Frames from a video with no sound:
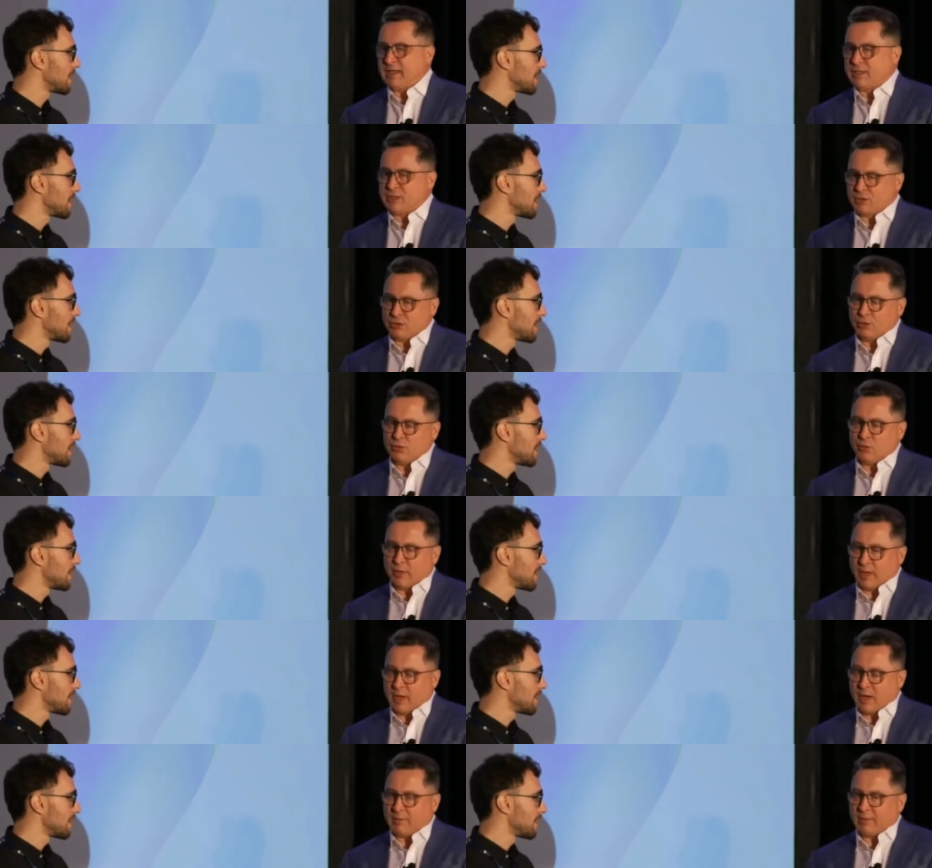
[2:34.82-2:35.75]
Speaker 1: true, we
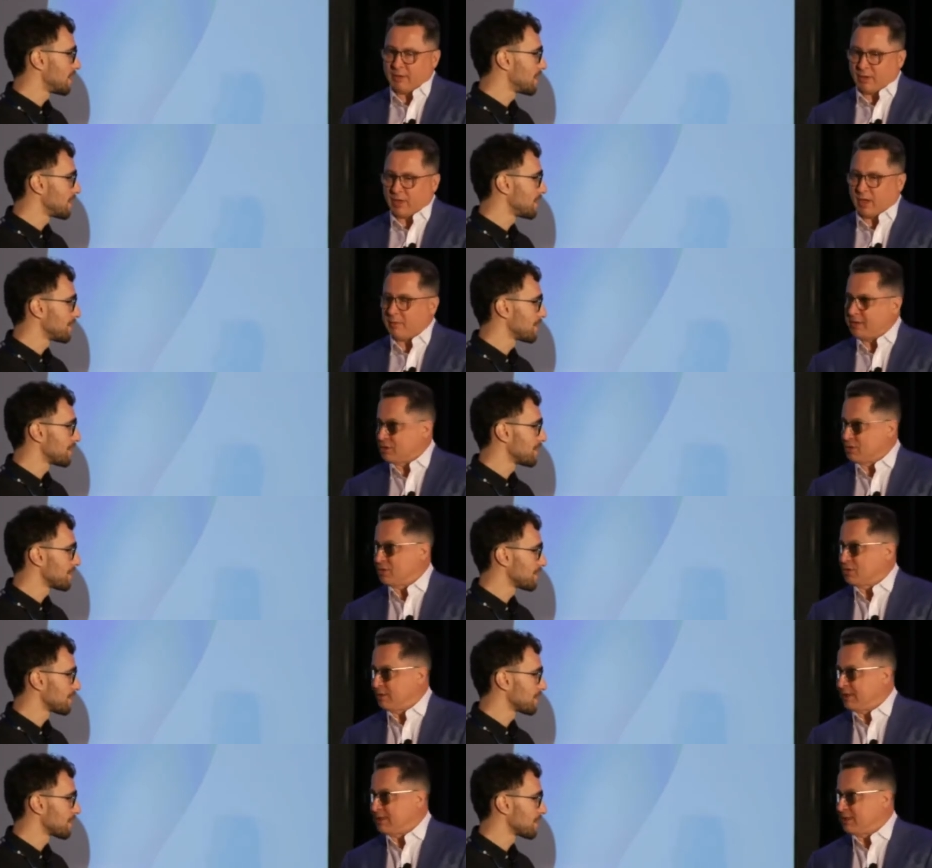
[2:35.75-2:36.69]
are. There are companies also
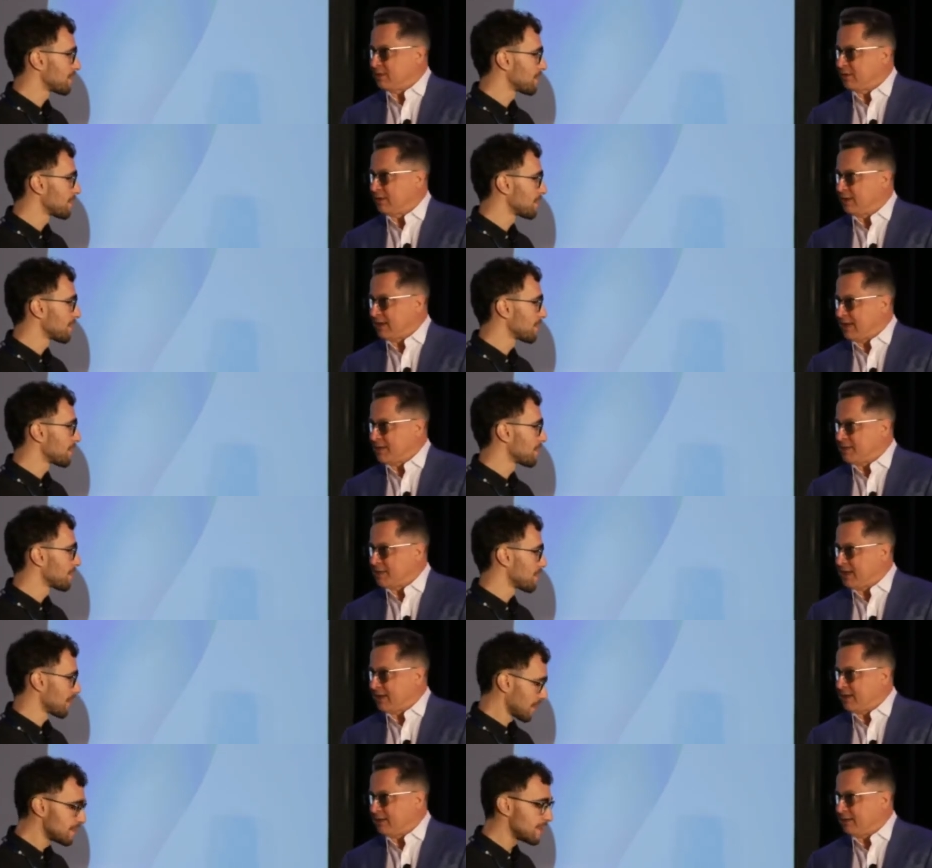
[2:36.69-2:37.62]
listed on the
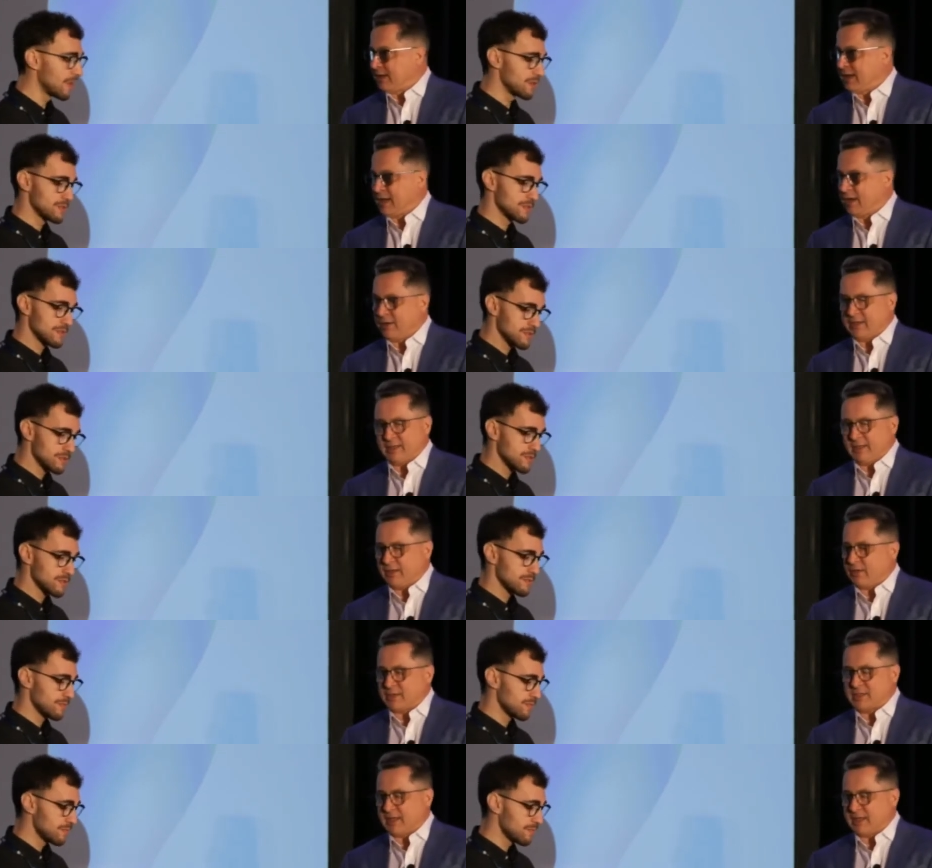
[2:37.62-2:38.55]
NASDAQ yes. now. It, you know,
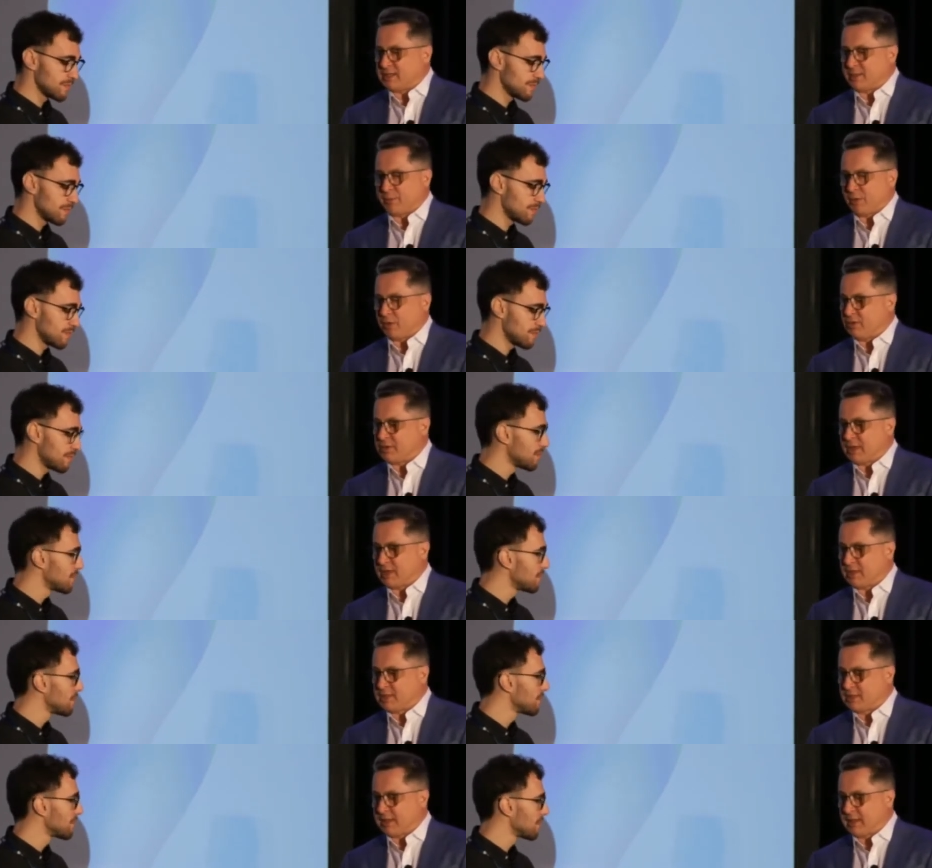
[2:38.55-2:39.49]
it's, it's a
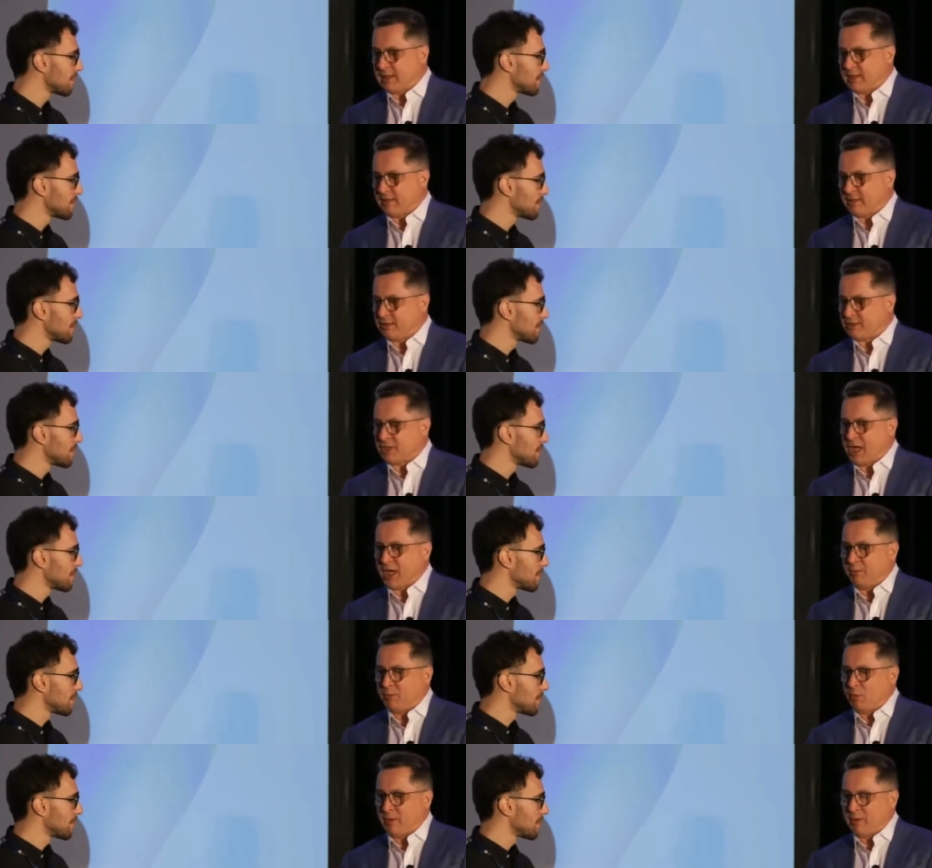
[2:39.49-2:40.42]
process, and at the time
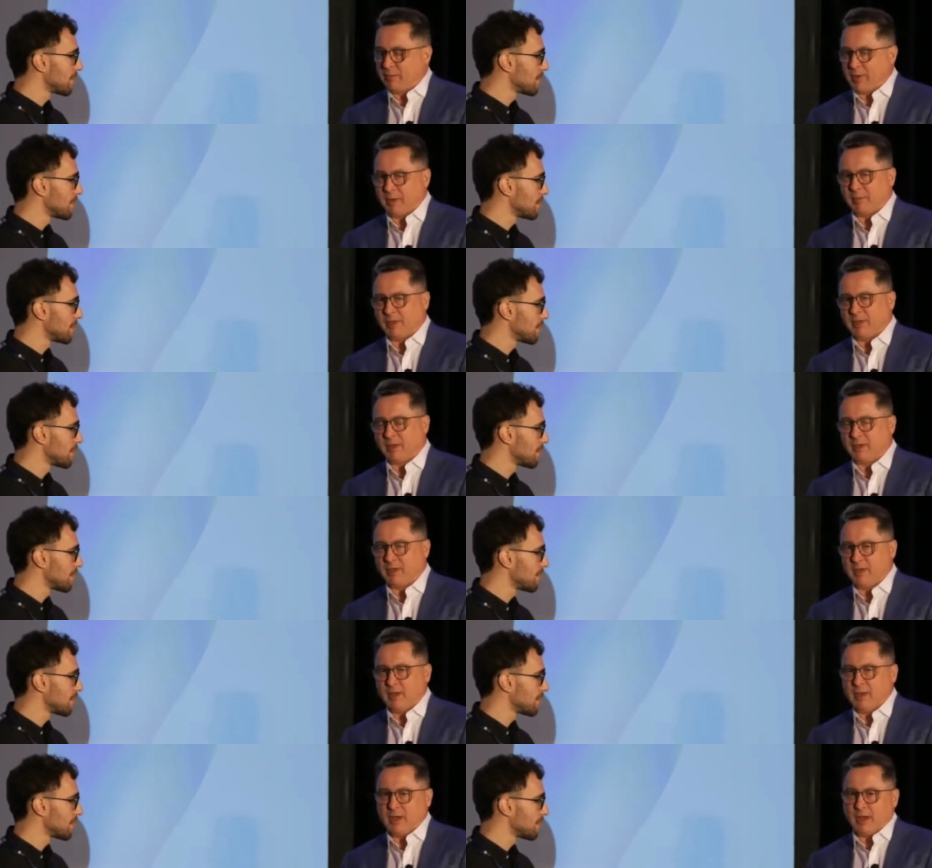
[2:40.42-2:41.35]
we went public,
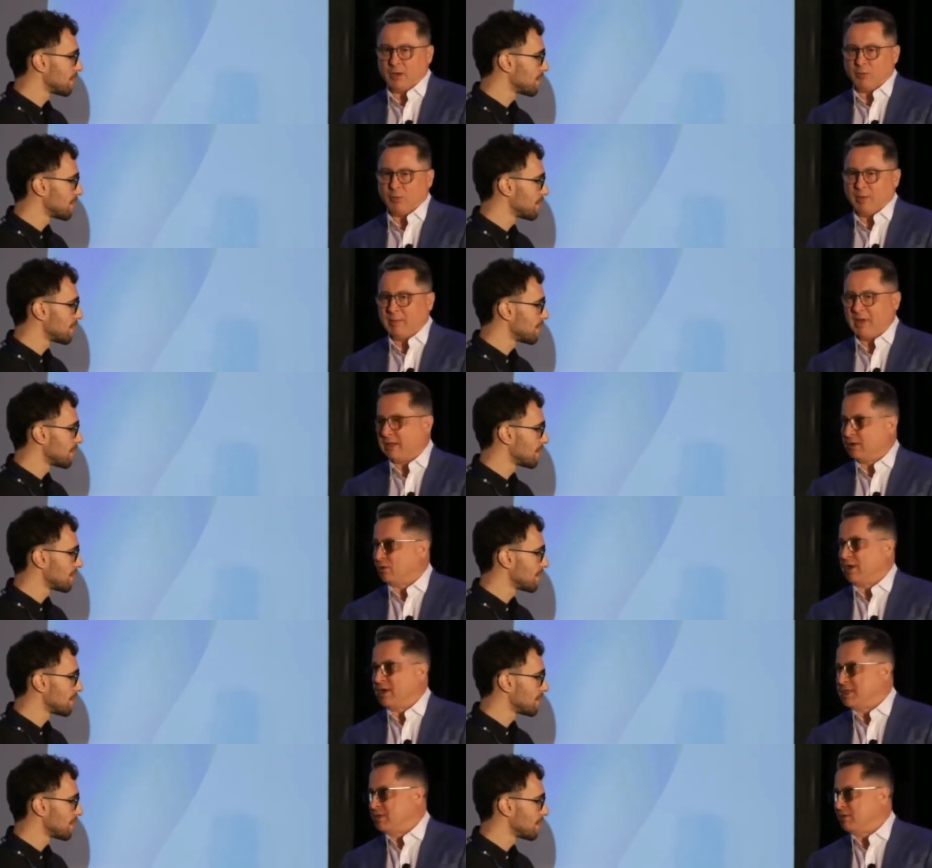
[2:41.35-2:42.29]
uh, we met the
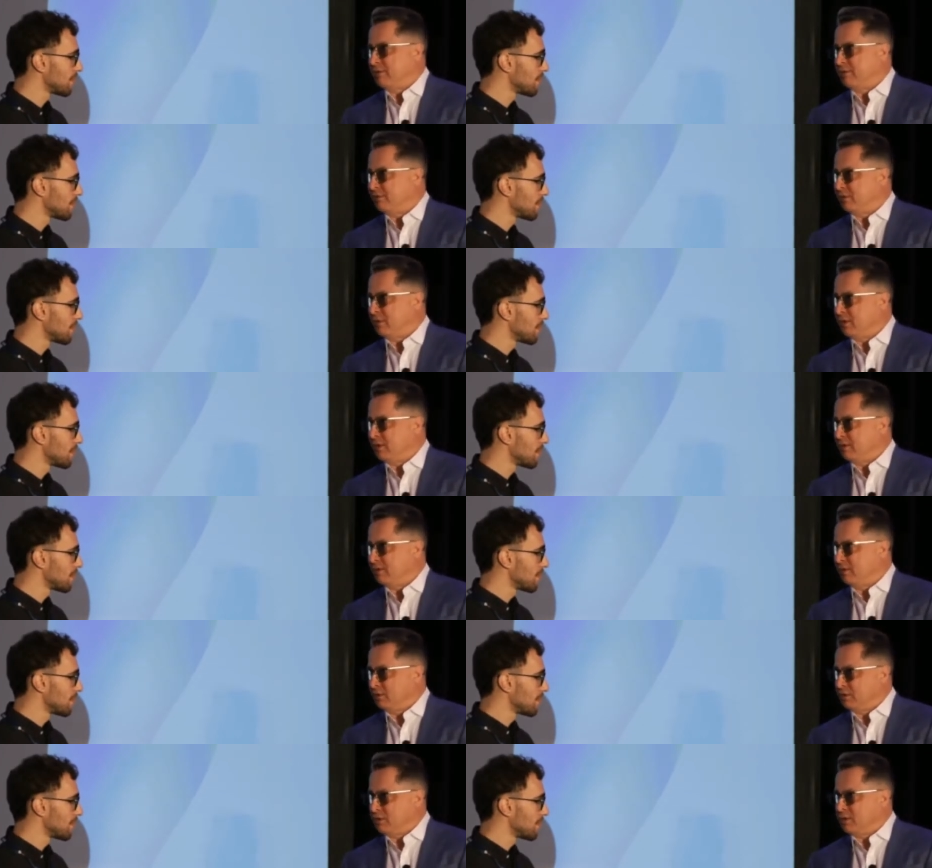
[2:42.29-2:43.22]
criteria for the New
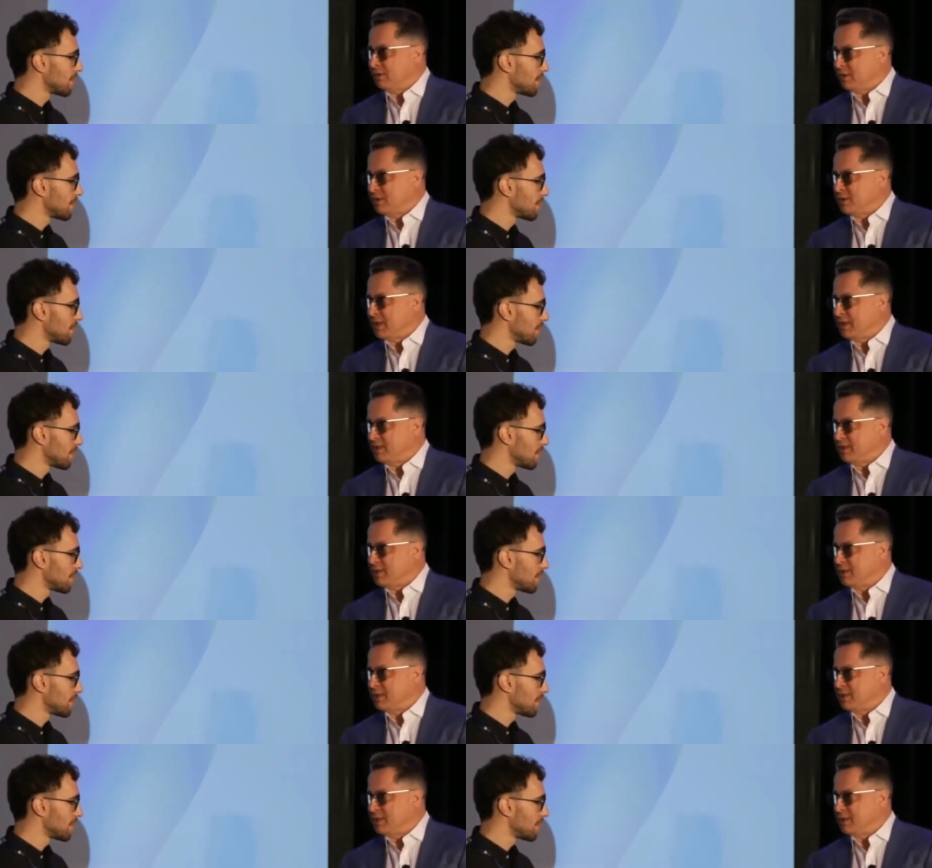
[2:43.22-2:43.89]
York Stock Exchange